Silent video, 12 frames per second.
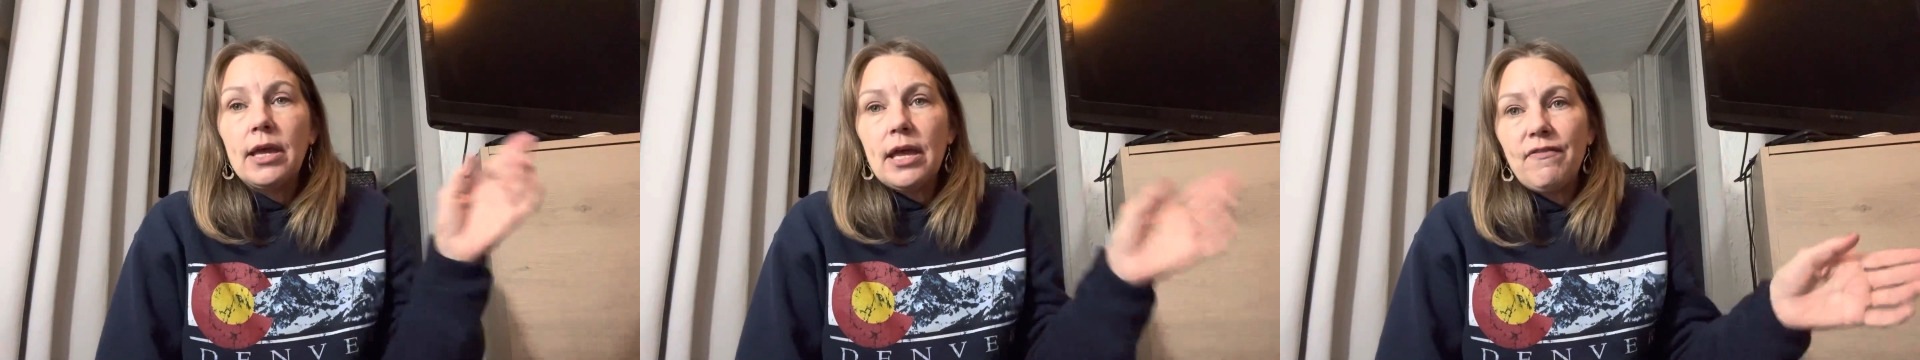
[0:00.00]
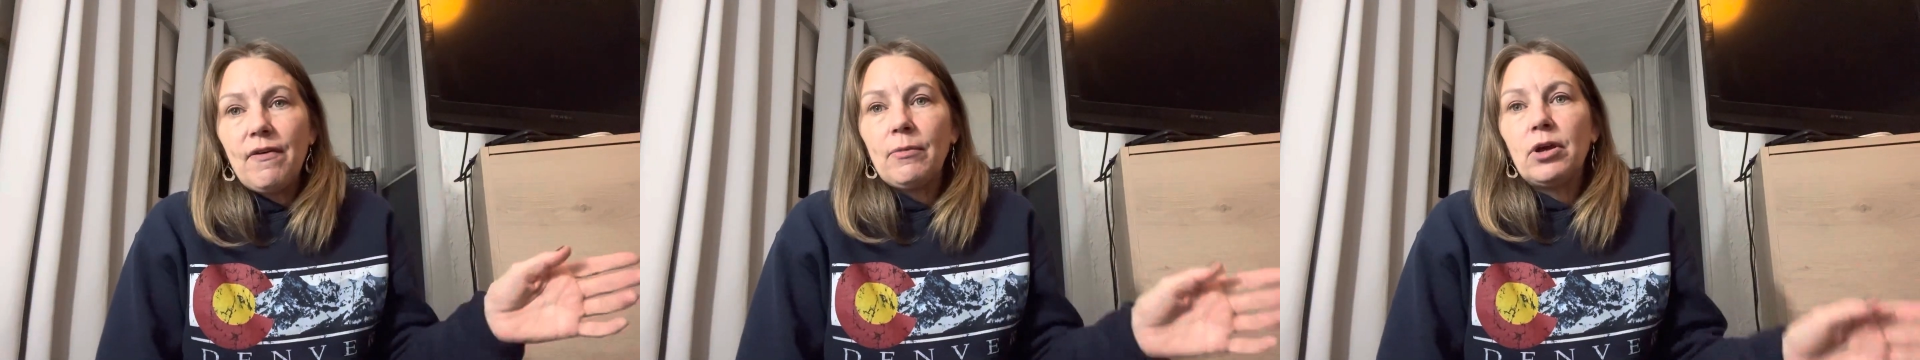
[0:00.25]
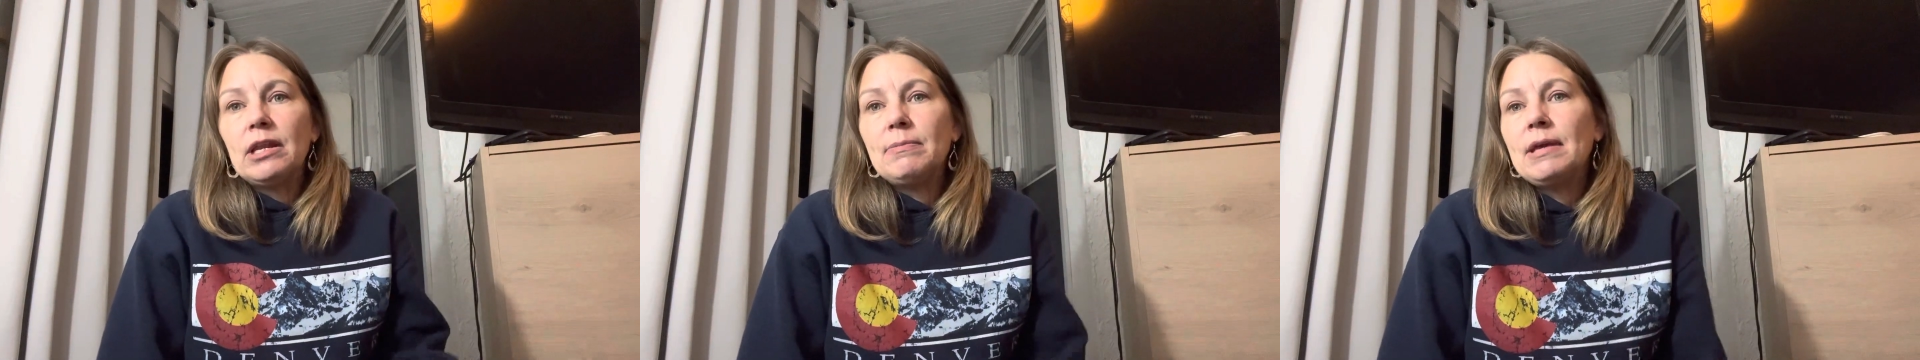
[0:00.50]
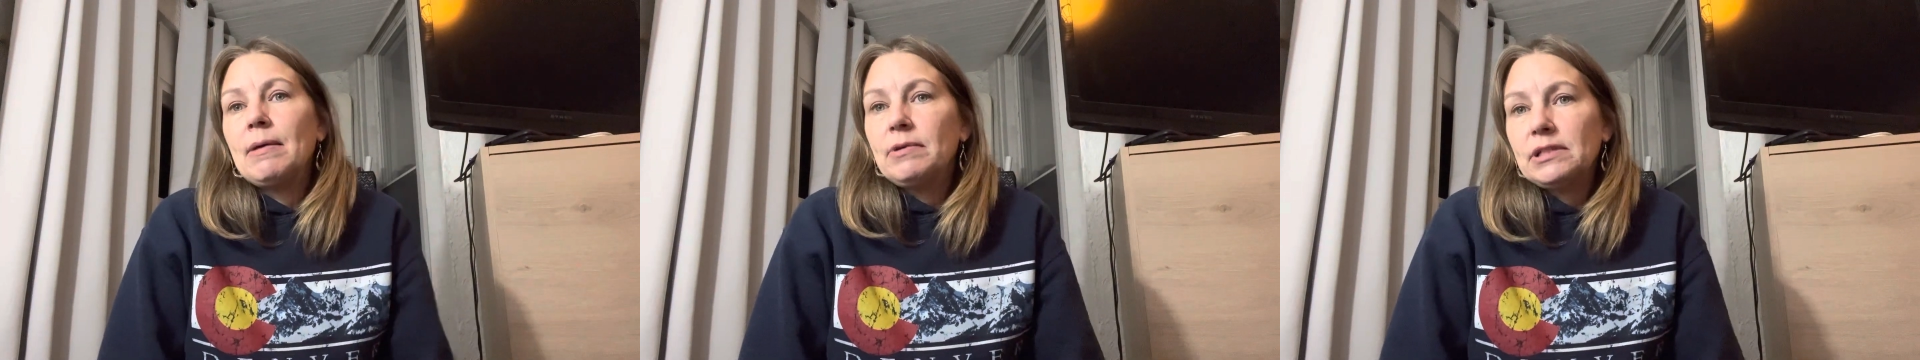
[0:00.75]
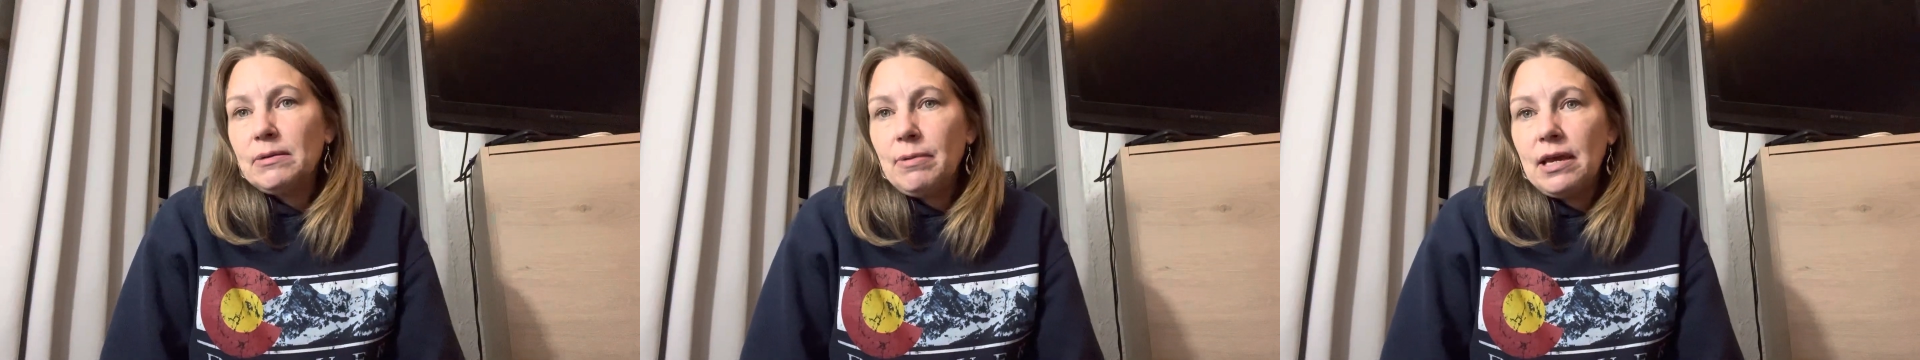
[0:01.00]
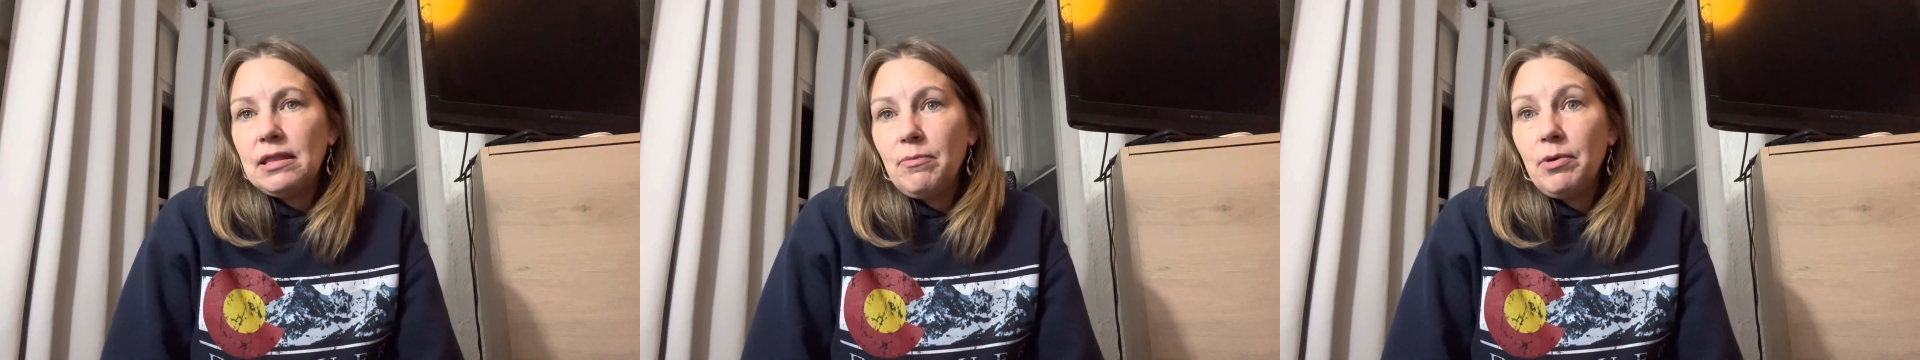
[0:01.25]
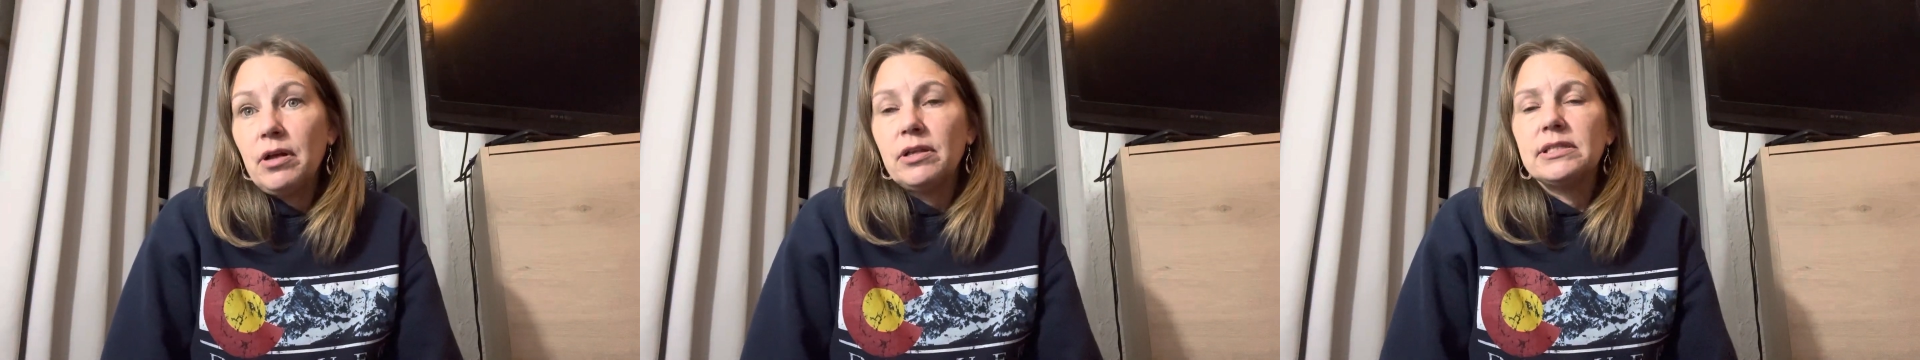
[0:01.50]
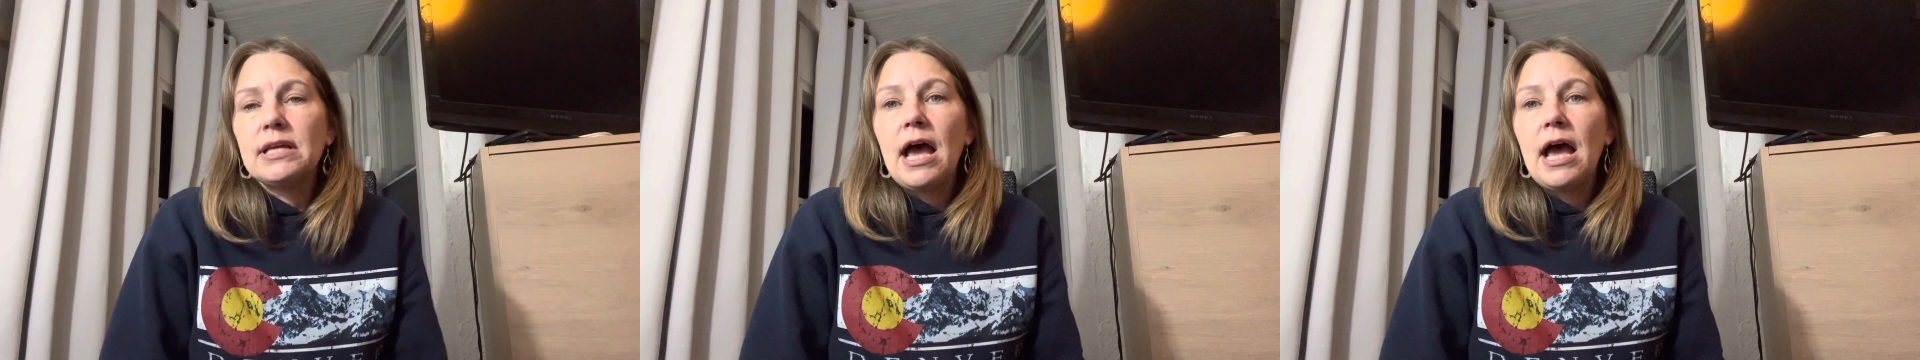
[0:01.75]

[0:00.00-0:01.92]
if I'm going to be able to pay the bills.